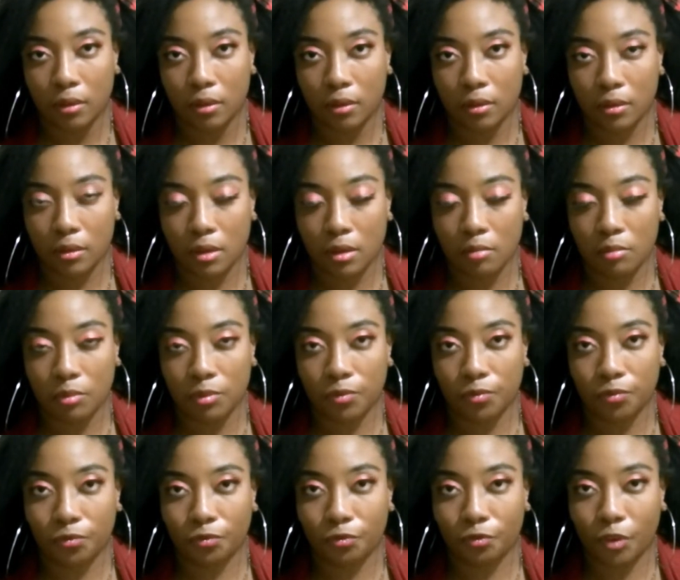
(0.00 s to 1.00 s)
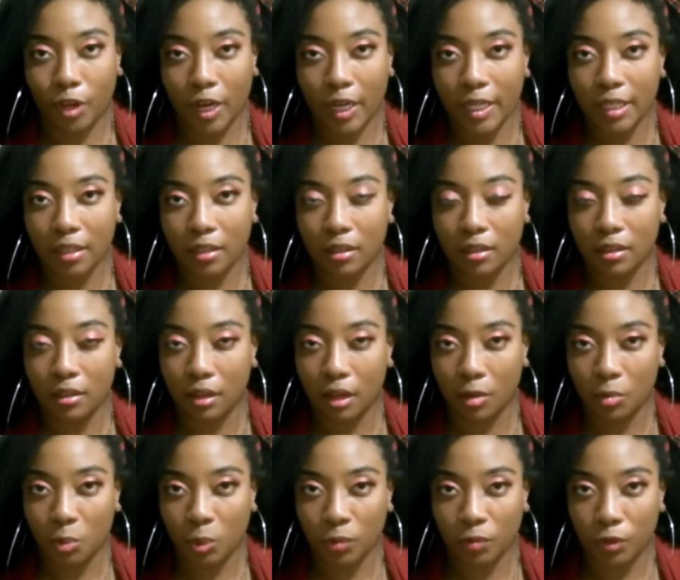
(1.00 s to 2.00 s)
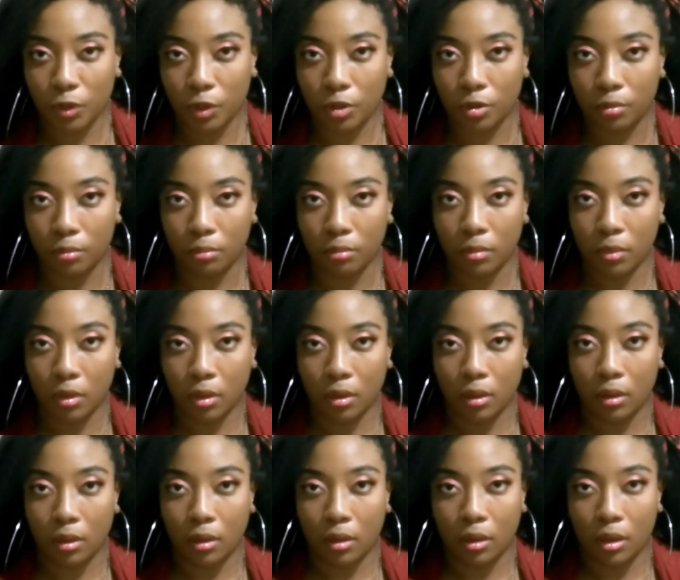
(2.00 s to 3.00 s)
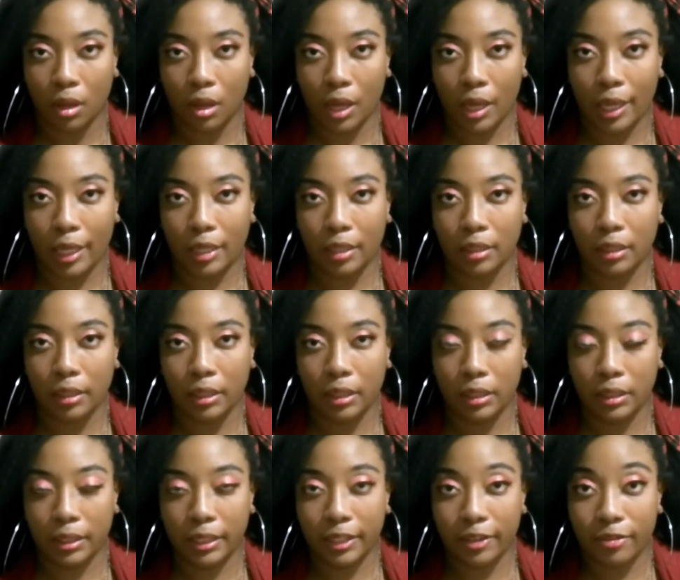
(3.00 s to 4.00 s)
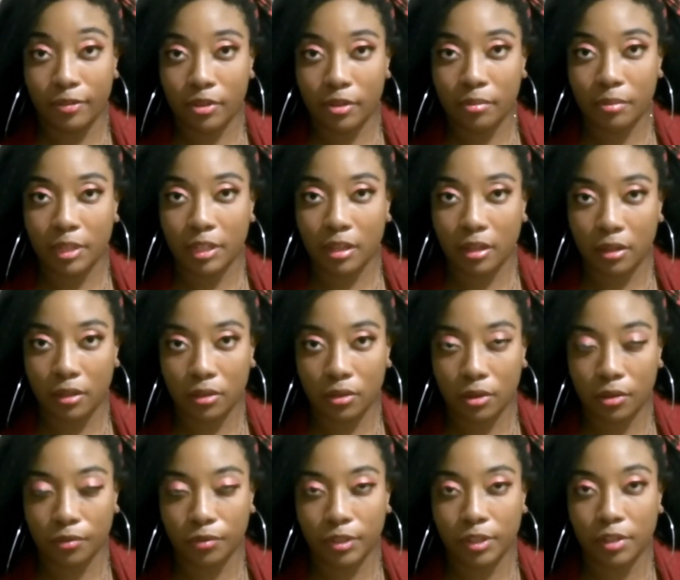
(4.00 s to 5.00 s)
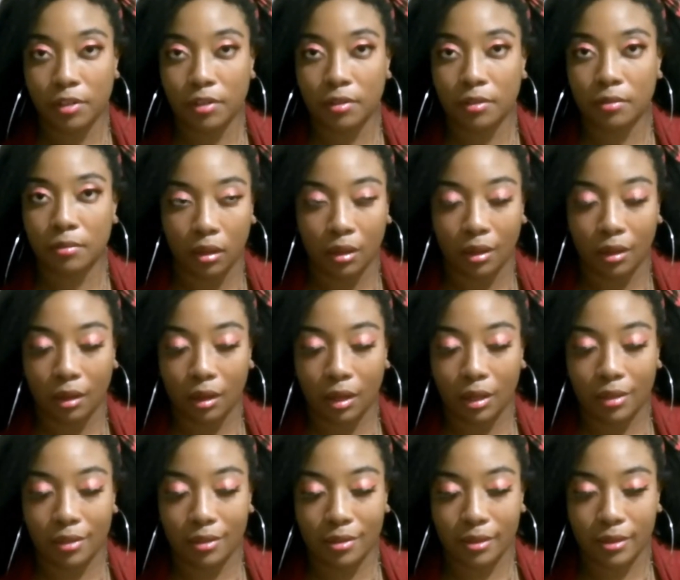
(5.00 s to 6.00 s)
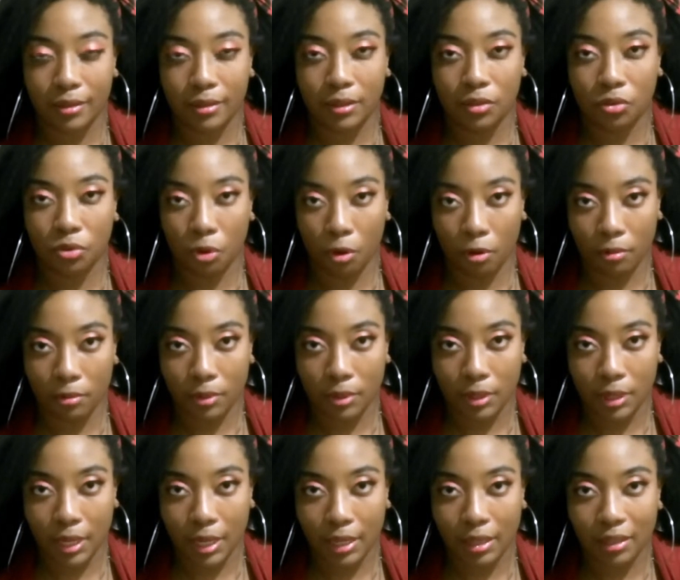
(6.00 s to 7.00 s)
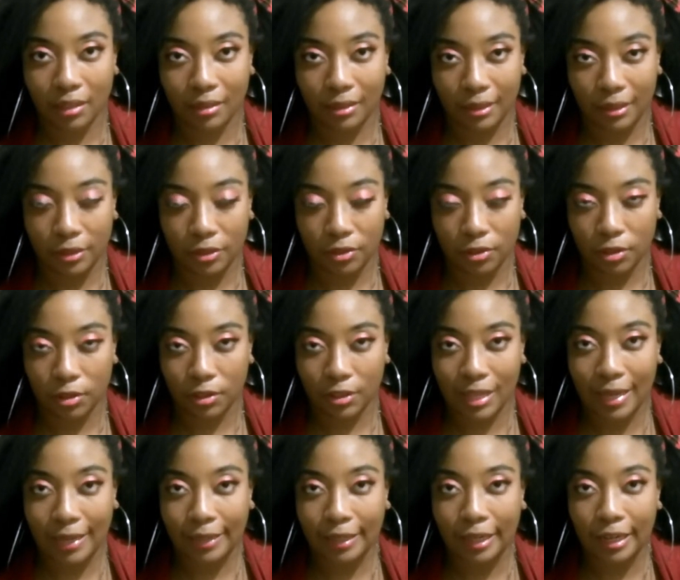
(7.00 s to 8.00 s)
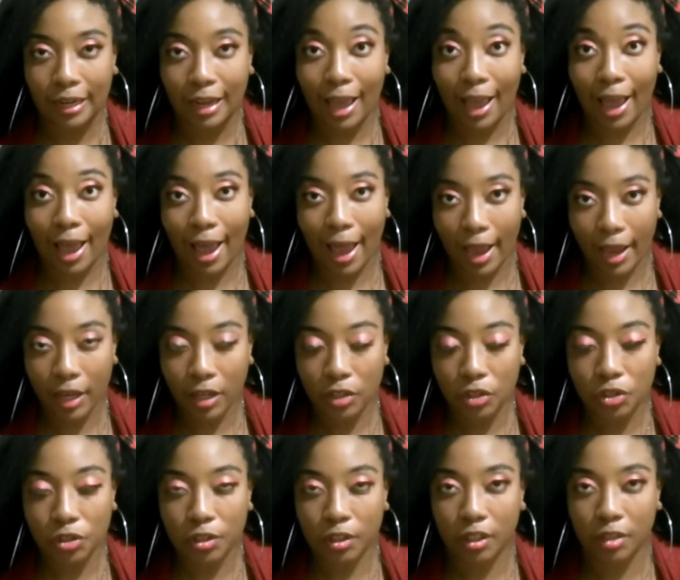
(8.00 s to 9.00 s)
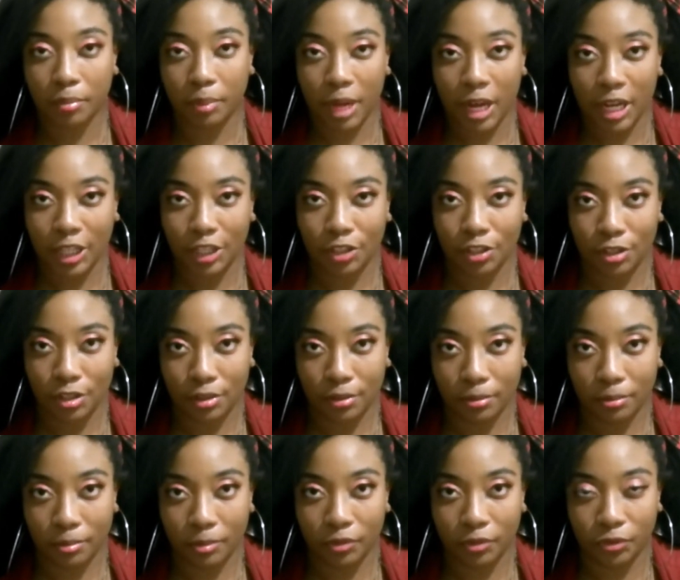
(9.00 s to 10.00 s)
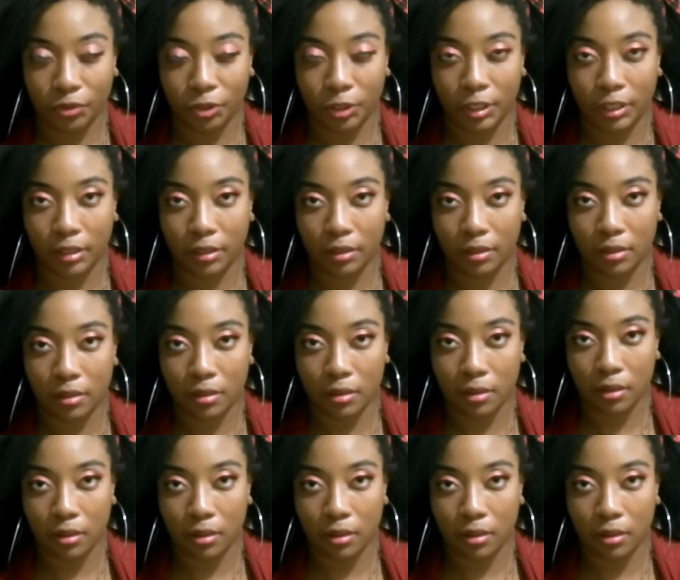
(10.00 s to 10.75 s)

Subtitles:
Snape's finally done with them, and he leaves them in his office and says he's going to get the teachers that can actually punish them for this.